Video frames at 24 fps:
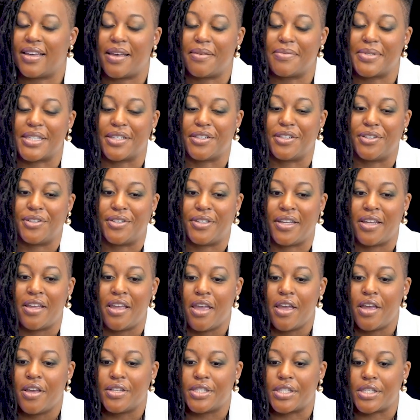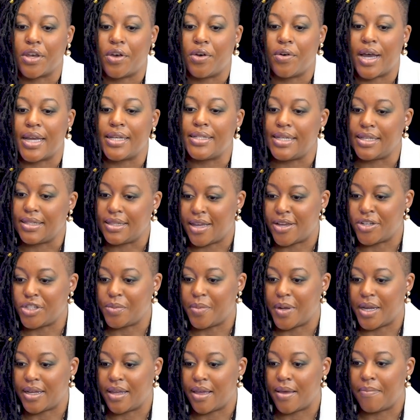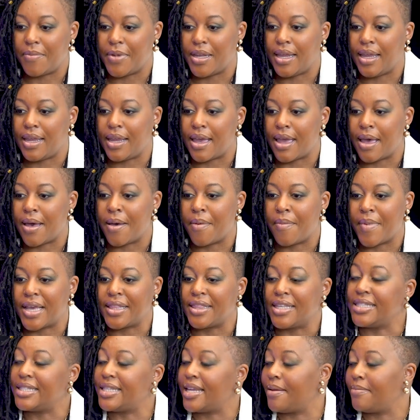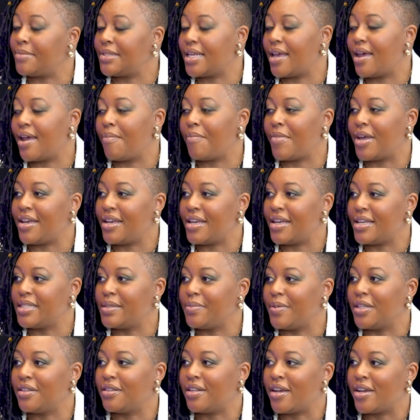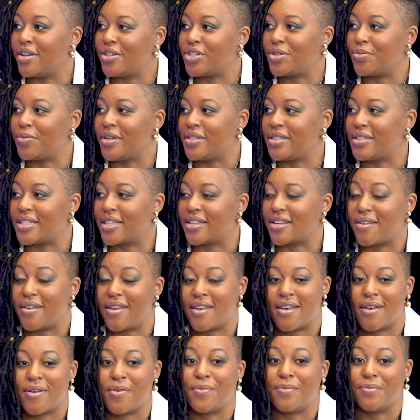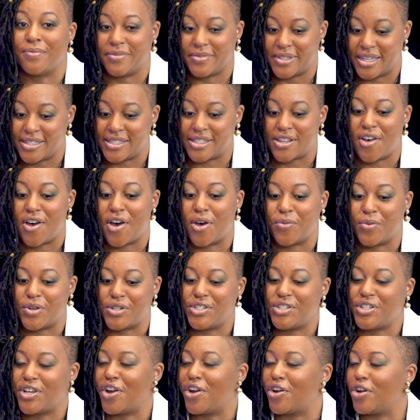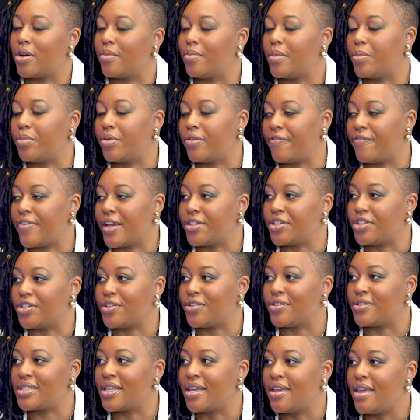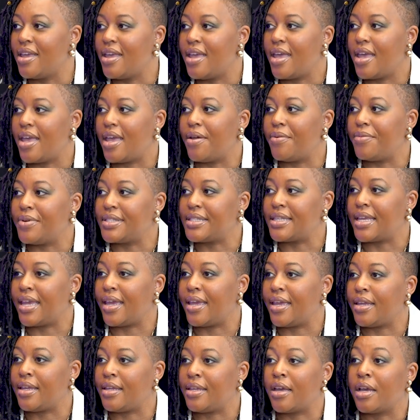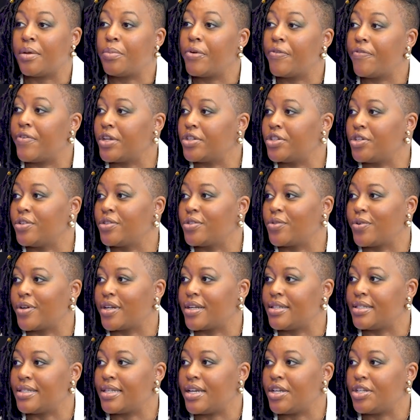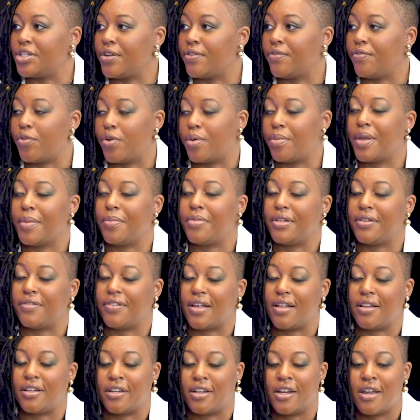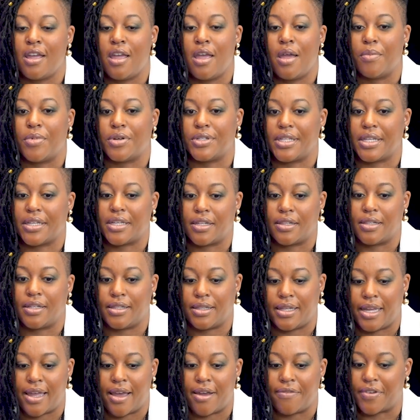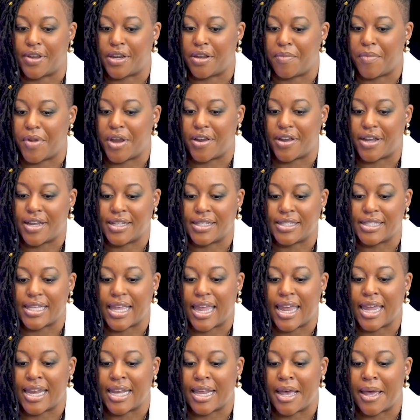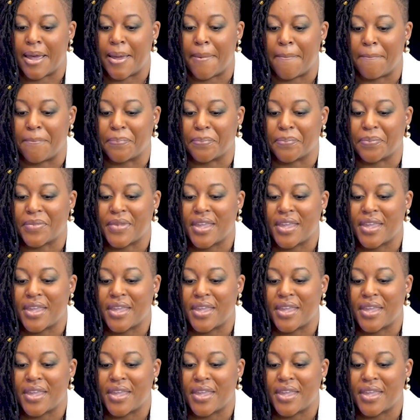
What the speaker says: absolutely. So I did launch my company. At the same time, my husband launched what's is called Wichita Urban Professionals. It was a young professionals organization for people of color, particularly African Americans. And